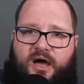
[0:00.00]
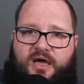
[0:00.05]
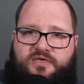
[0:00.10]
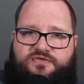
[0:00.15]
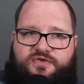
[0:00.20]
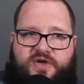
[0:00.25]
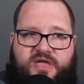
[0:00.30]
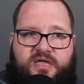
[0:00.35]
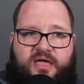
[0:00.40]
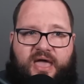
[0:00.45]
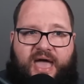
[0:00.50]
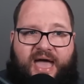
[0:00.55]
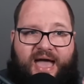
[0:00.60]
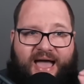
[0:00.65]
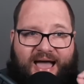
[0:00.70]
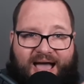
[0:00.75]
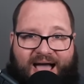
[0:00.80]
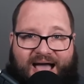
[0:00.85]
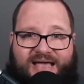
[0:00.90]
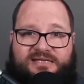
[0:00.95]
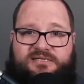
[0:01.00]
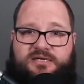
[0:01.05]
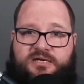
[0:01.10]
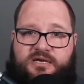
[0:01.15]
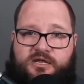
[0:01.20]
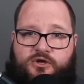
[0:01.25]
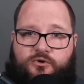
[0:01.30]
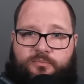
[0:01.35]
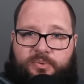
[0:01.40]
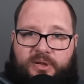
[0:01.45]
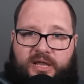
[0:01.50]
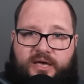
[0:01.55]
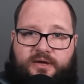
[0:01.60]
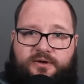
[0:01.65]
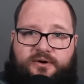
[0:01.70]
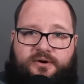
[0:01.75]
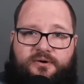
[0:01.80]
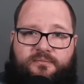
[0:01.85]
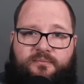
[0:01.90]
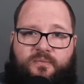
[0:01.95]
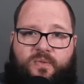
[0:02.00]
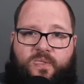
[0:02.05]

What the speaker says: I think as a new player,